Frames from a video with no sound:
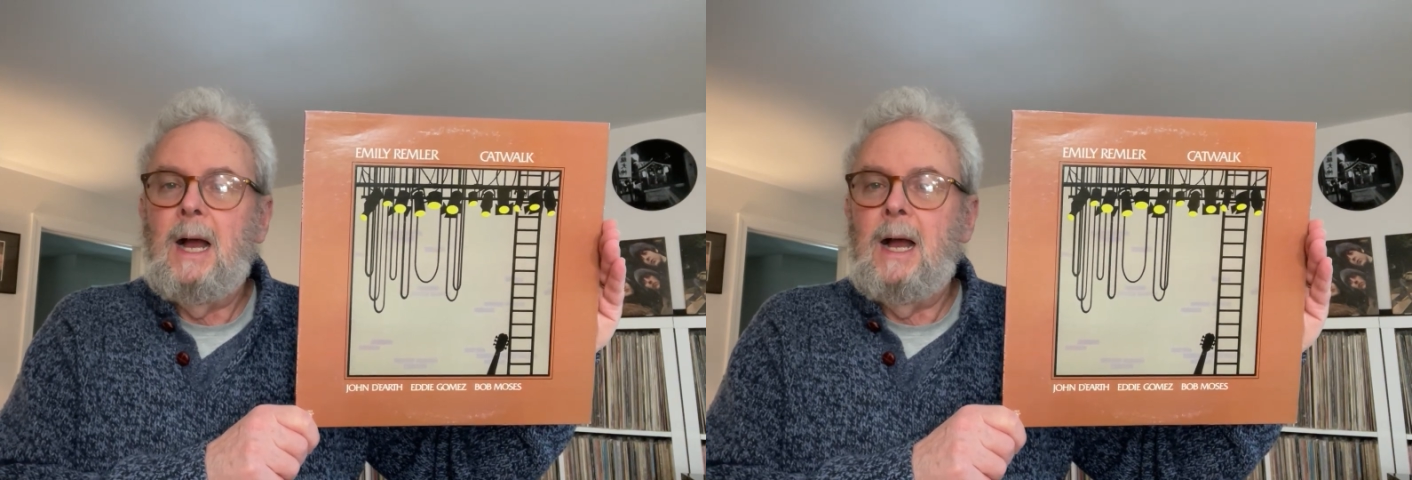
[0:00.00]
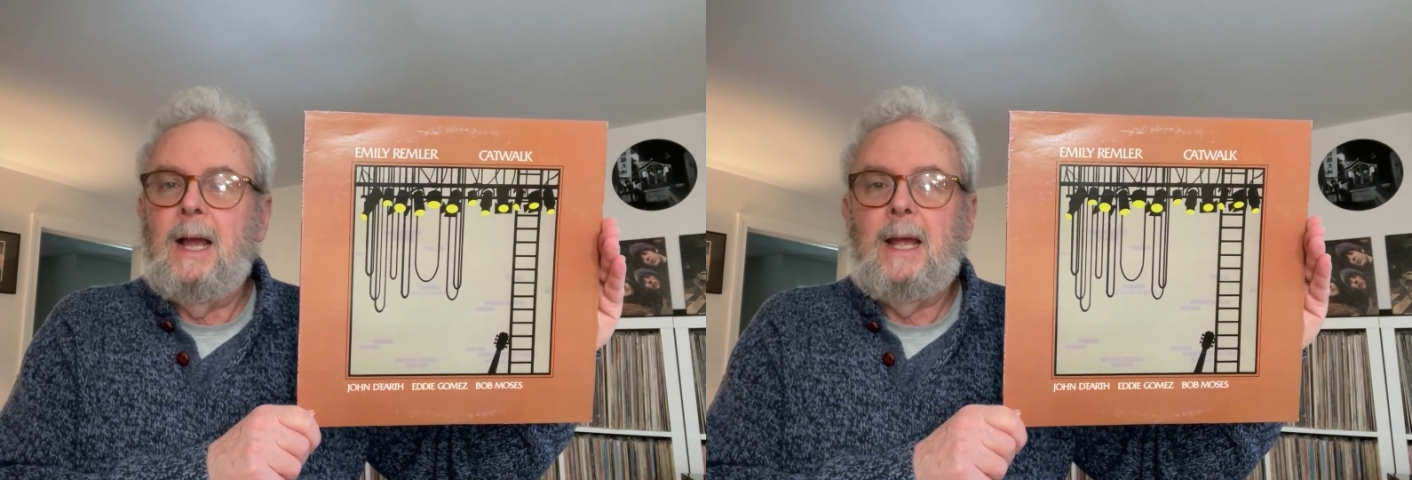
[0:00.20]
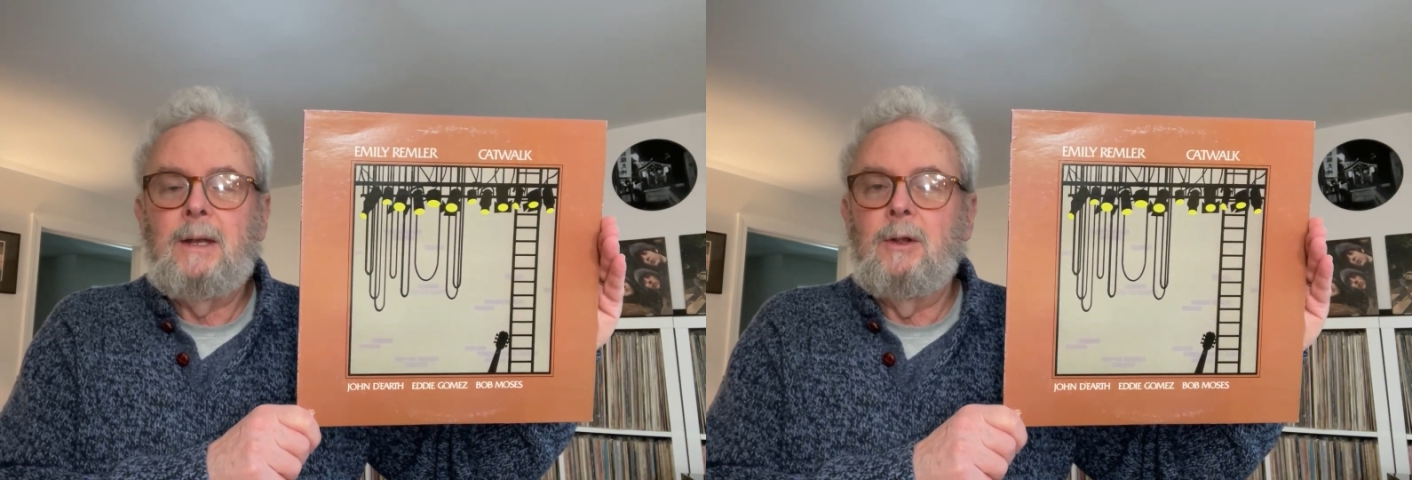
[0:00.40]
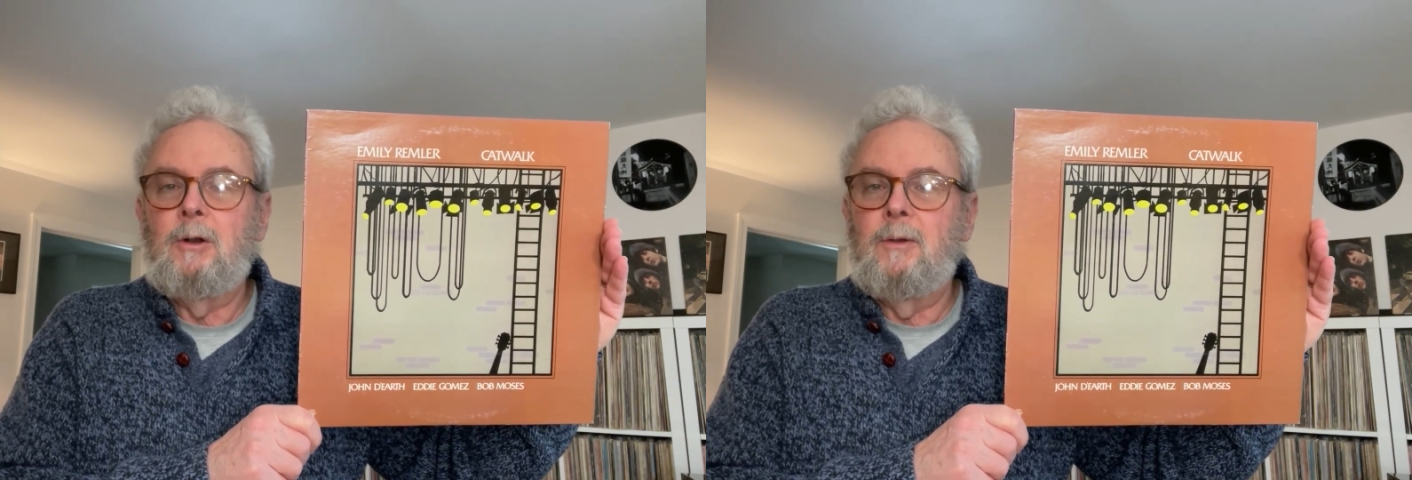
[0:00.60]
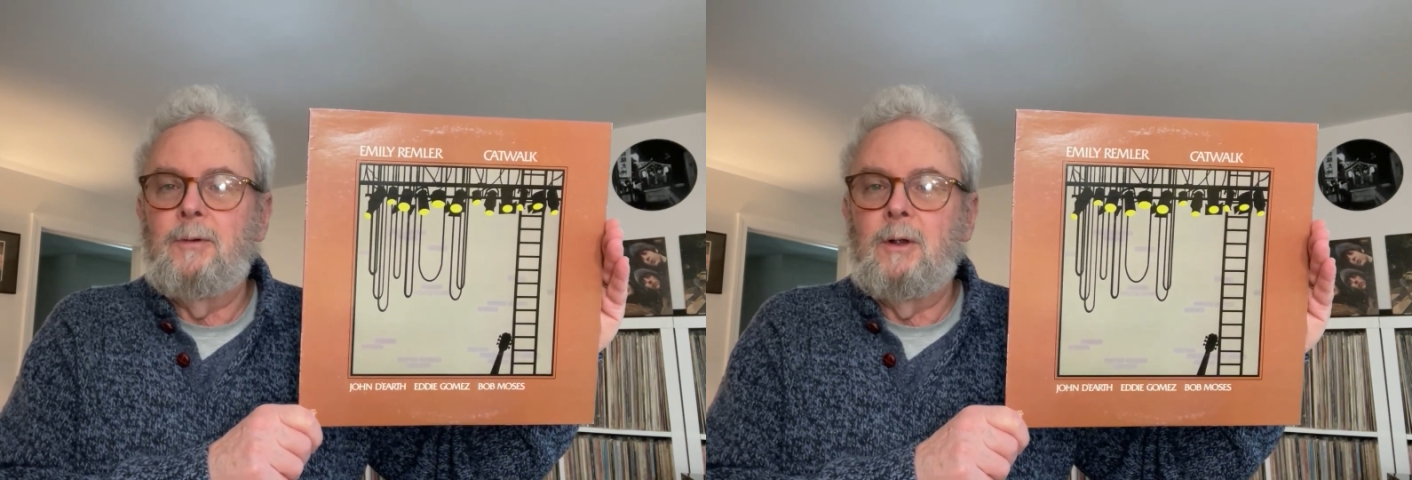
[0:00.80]
I hadn't
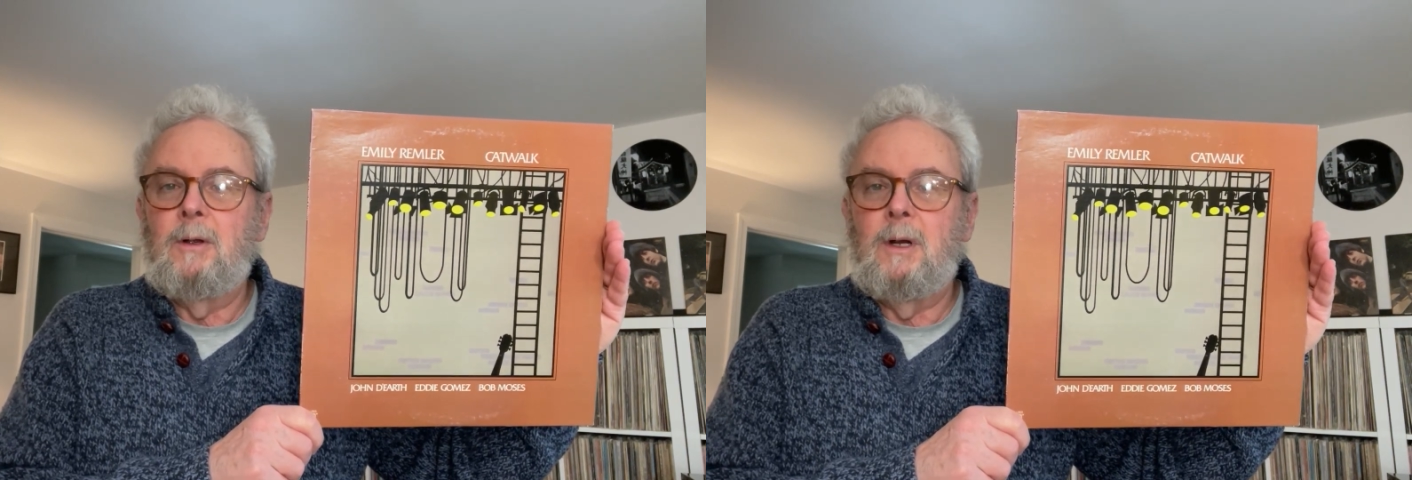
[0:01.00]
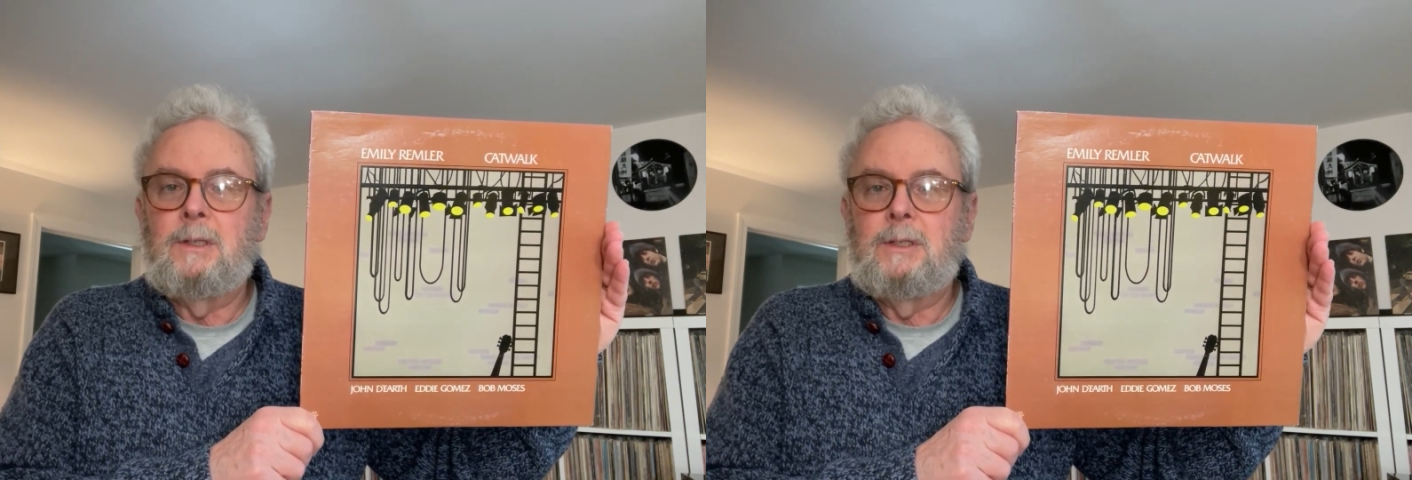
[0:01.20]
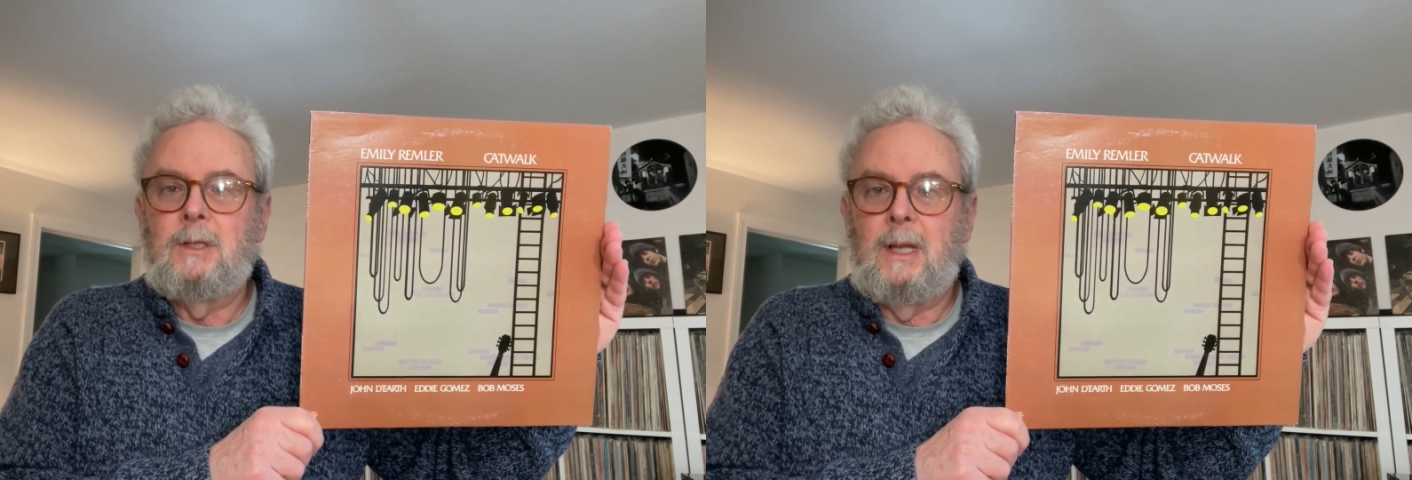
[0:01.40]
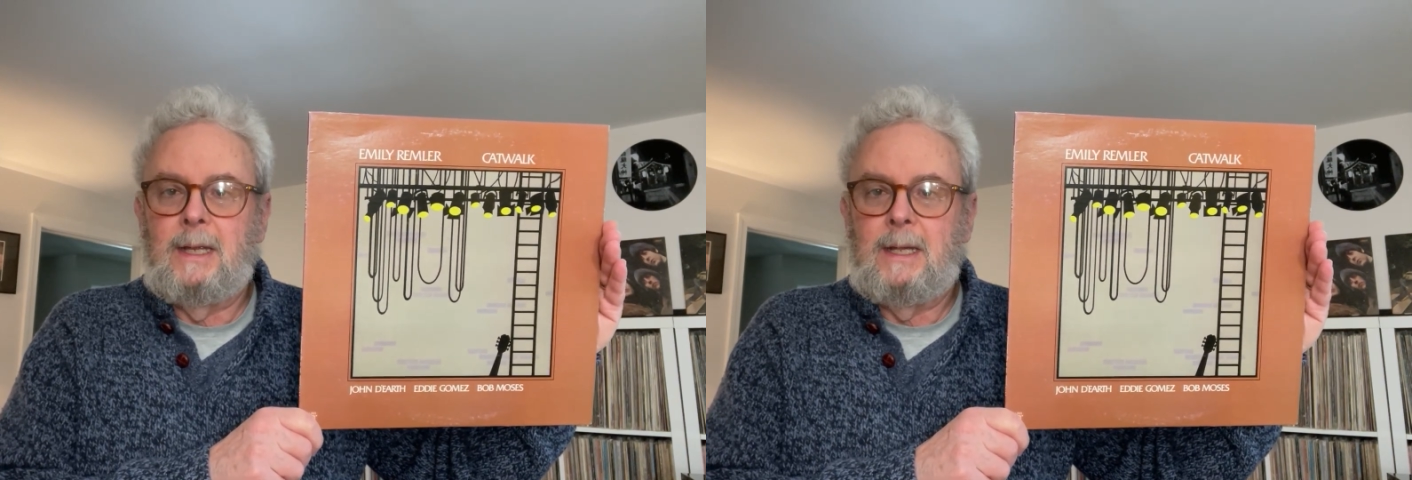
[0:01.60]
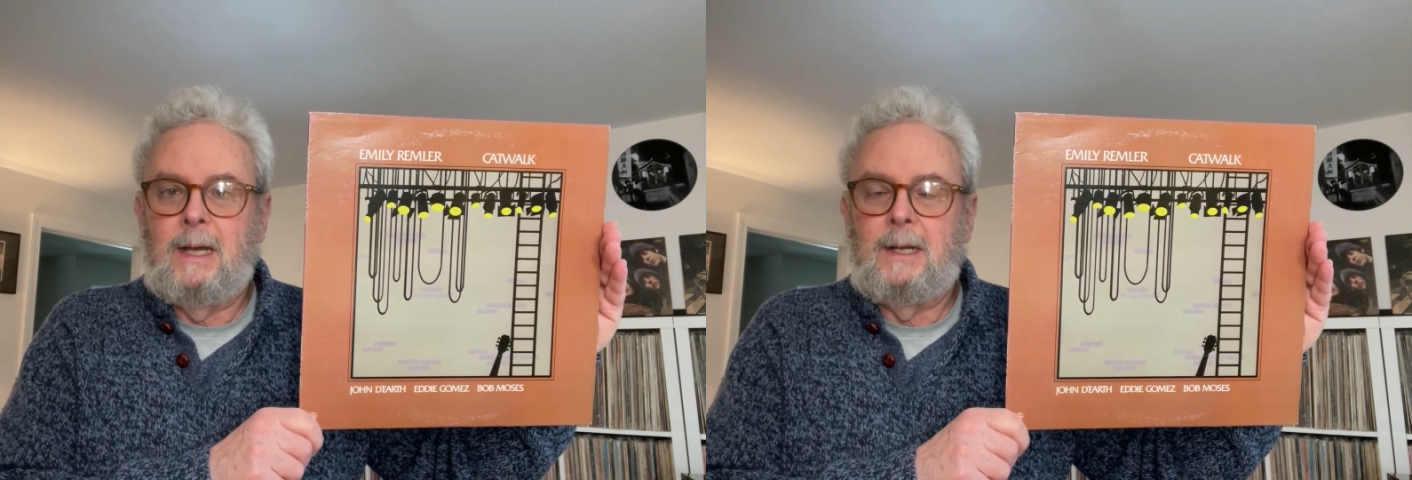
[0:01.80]
heard of her until
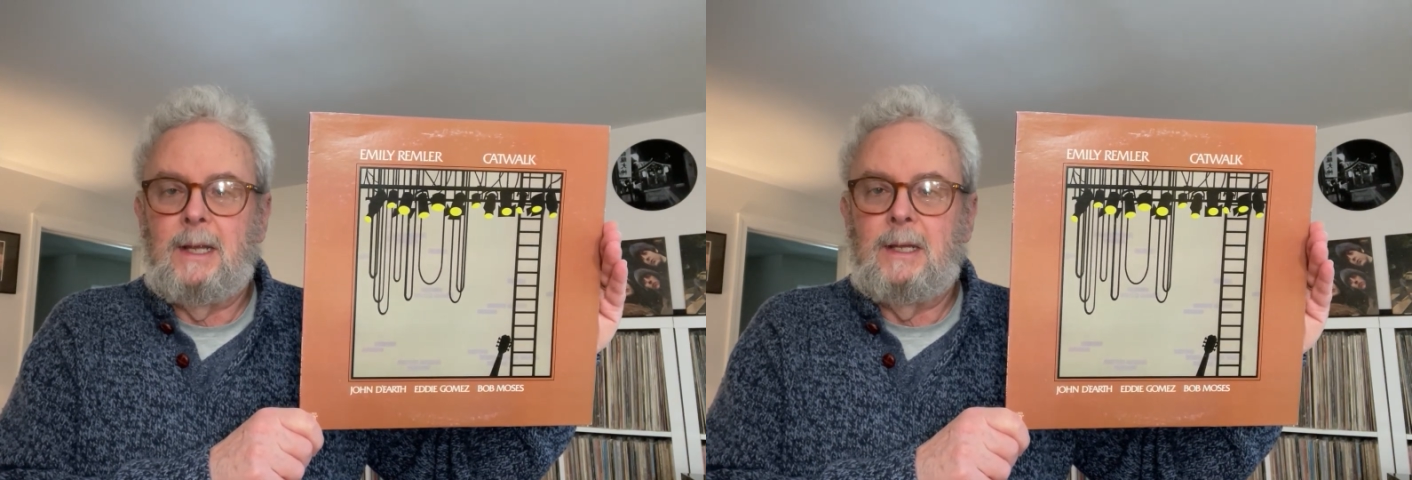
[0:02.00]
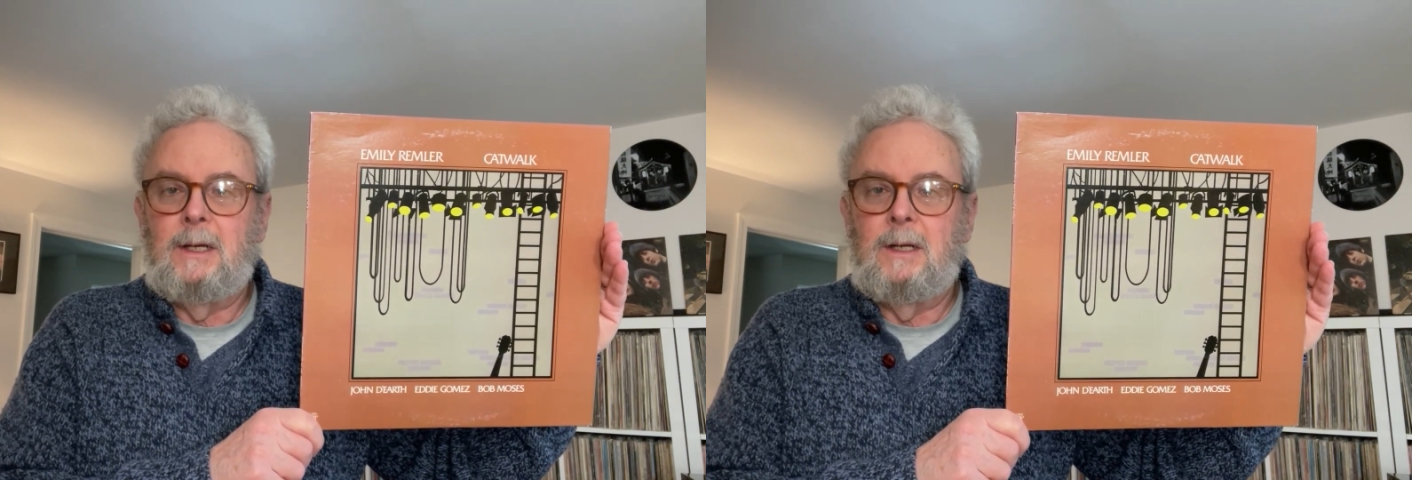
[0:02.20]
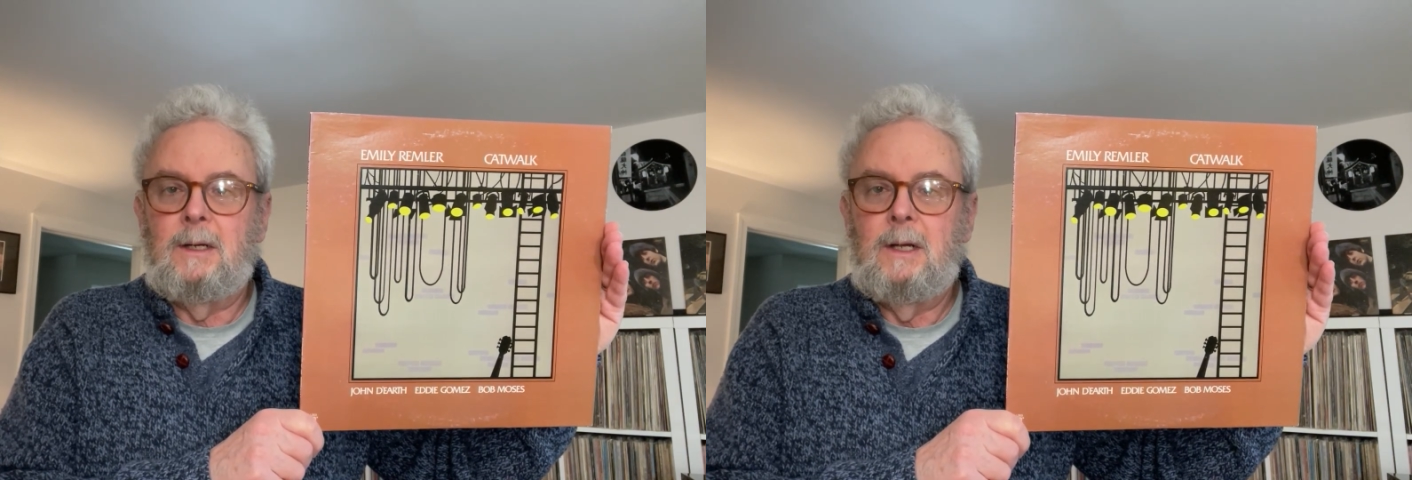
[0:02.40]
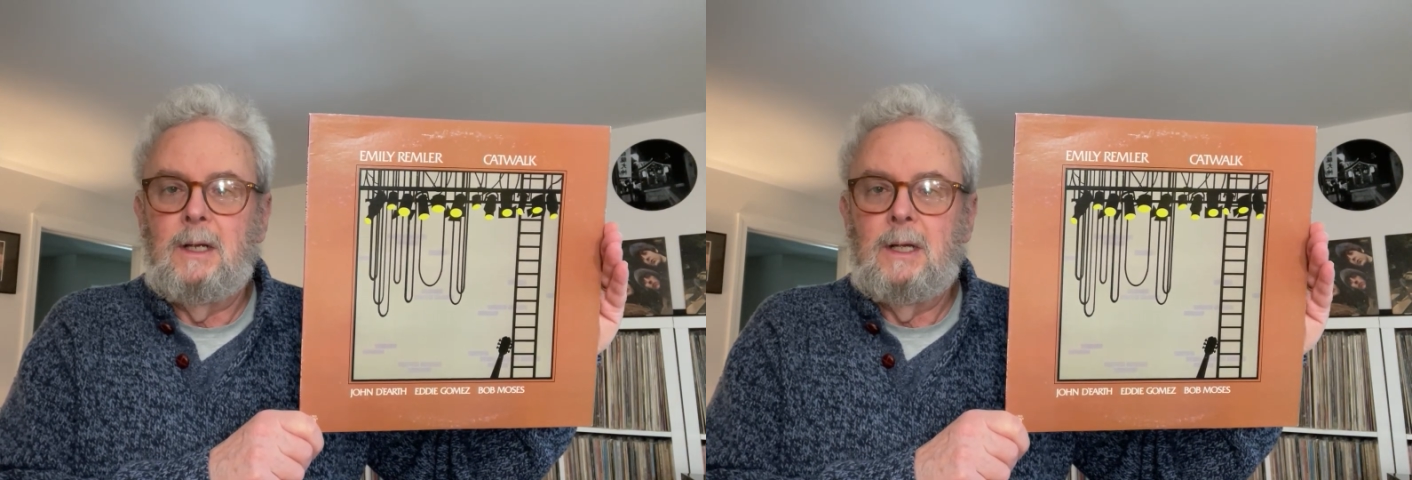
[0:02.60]
I got a